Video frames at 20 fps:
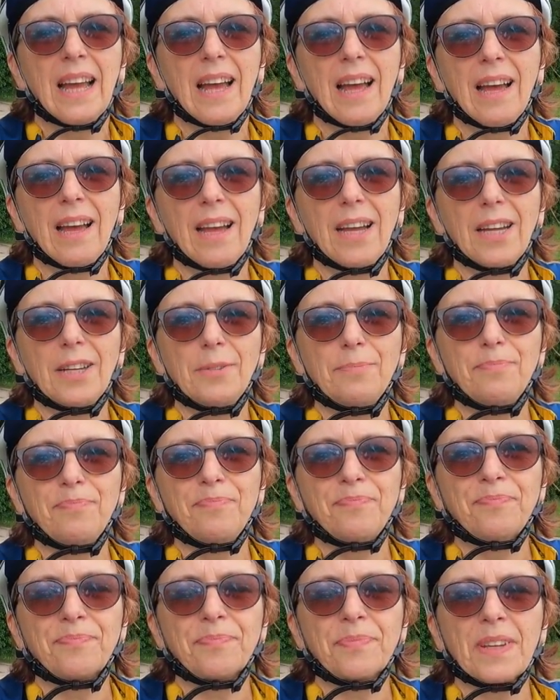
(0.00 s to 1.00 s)
and
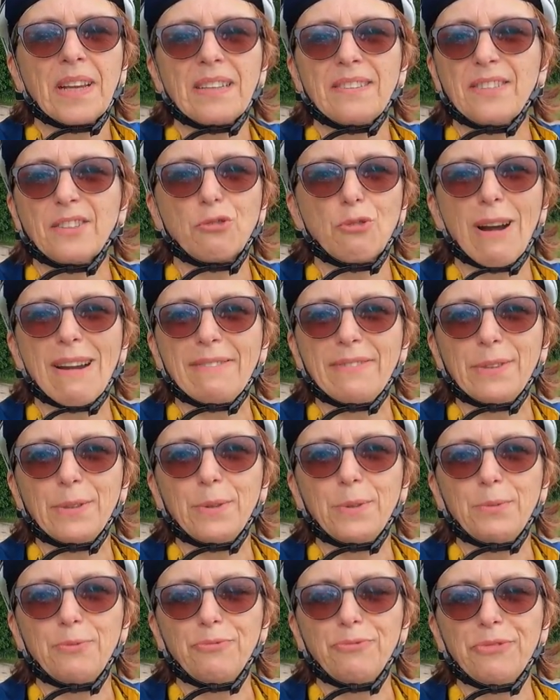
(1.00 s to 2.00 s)
the
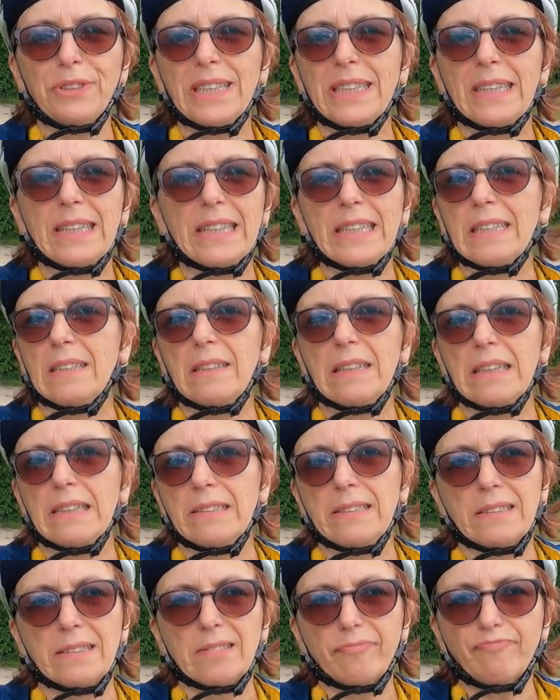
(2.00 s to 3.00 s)
gravel really
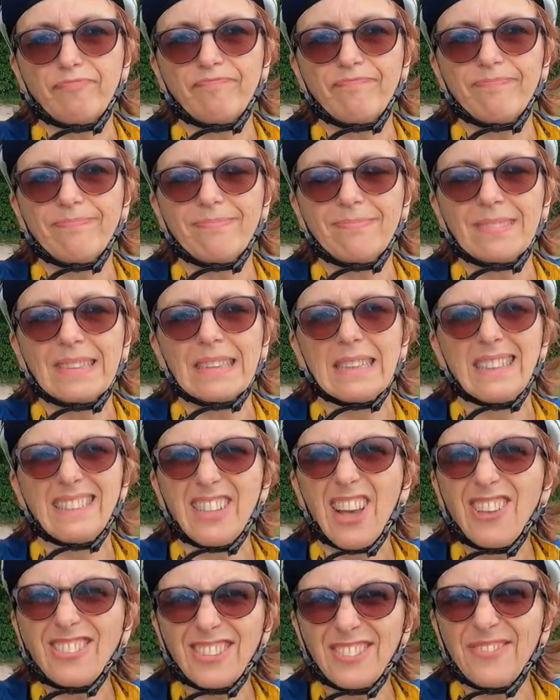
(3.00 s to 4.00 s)
it's
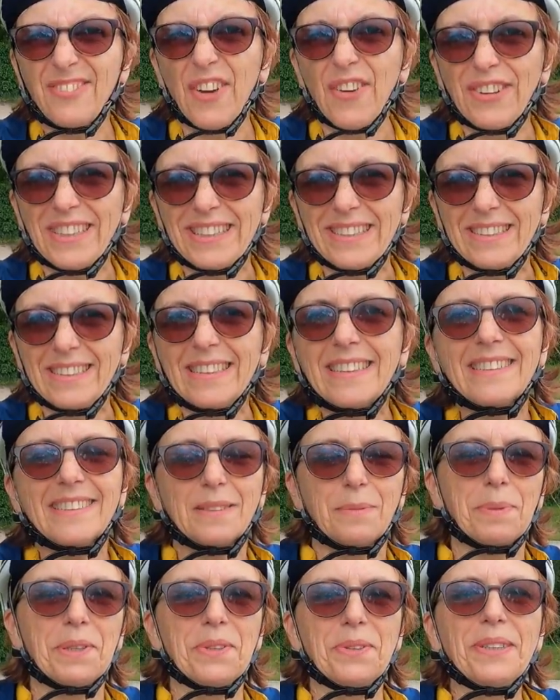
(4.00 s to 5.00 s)
hard to find,
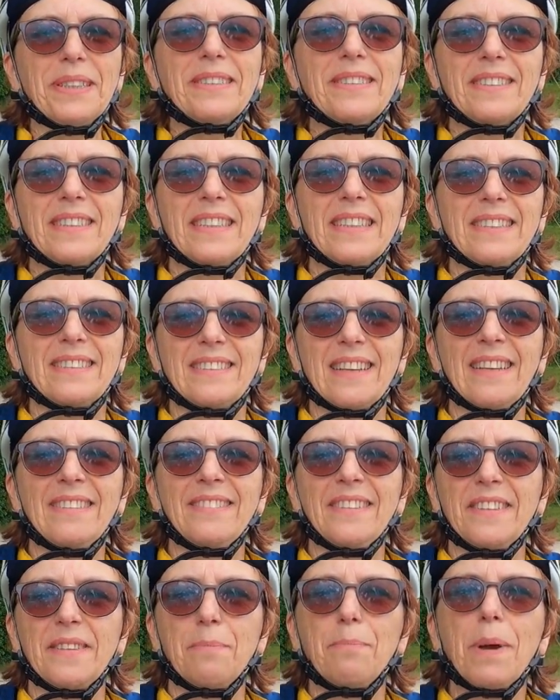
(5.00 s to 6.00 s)
to be honest. It's
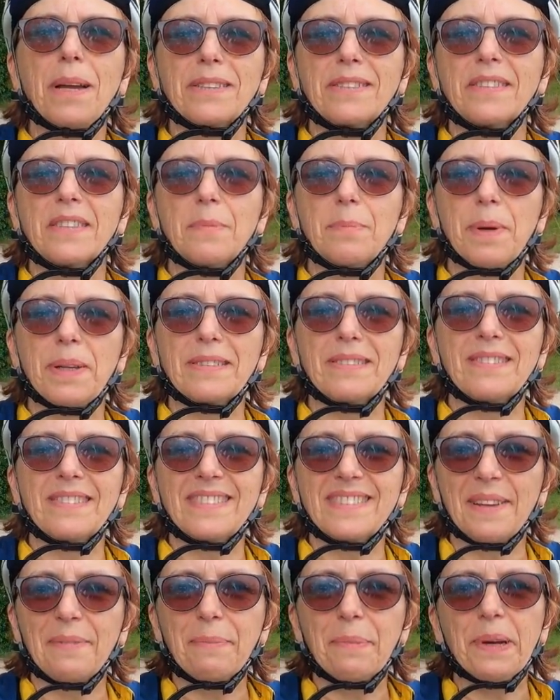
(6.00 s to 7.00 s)
under the mud and the puddles
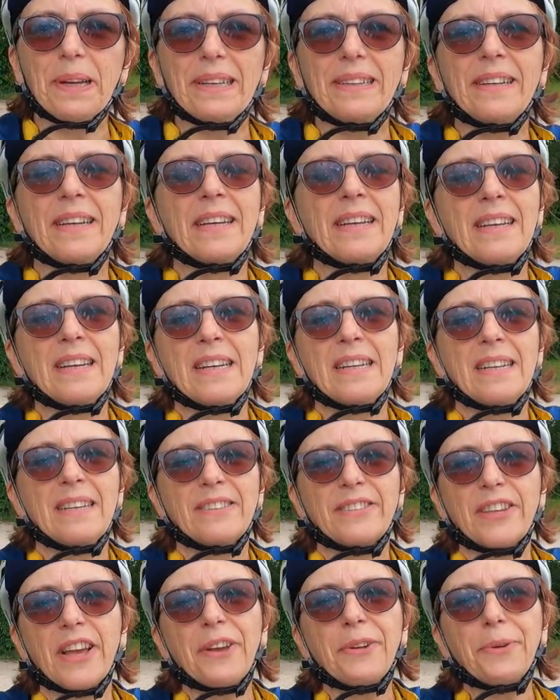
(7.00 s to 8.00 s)
somewhere.
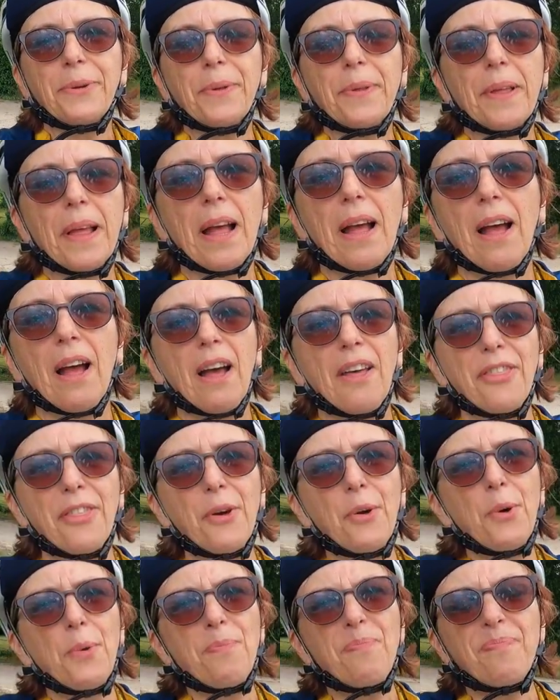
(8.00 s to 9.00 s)
So I
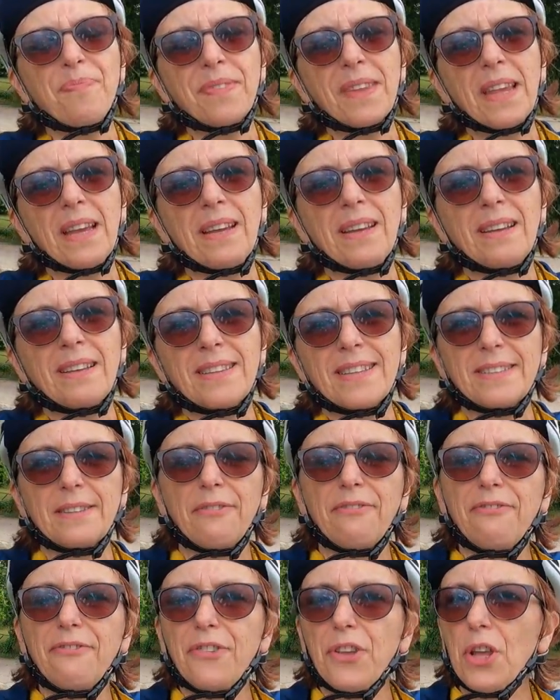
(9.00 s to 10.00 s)
thought there's a
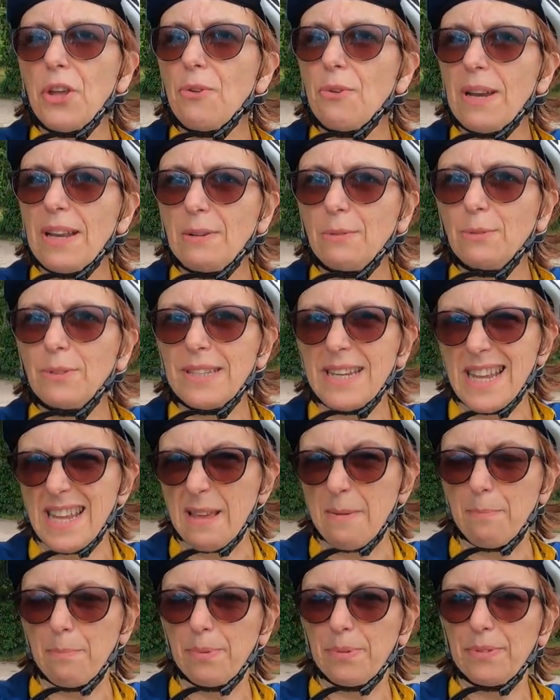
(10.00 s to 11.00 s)
few little
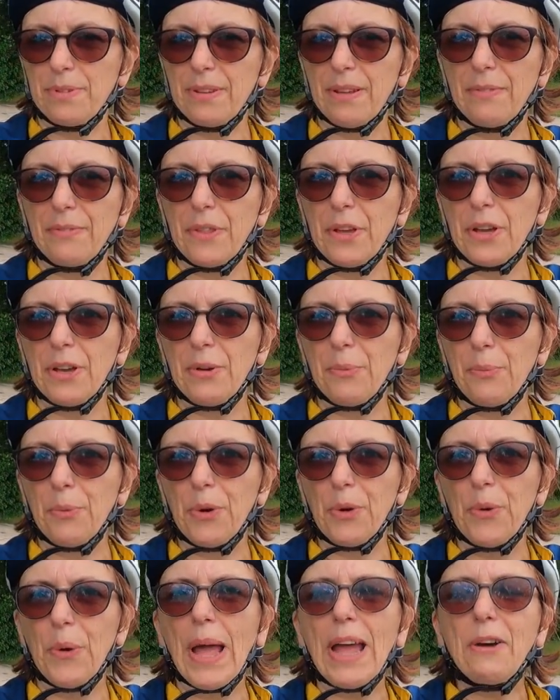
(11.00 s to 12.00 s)
tips that
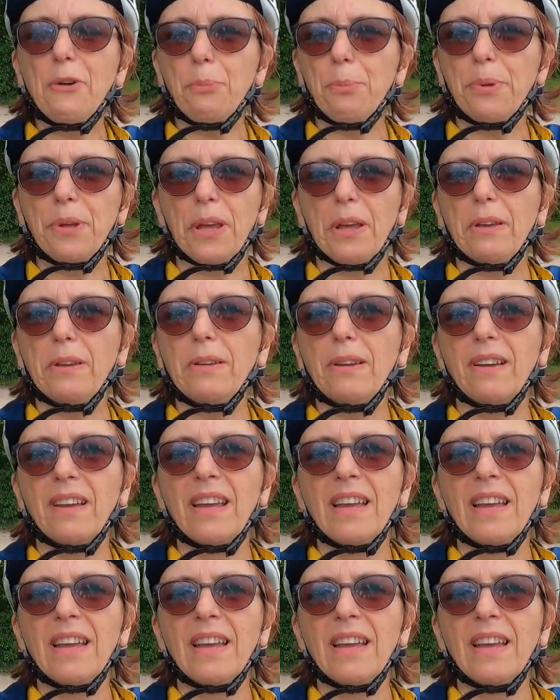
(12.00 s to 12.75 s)
will help you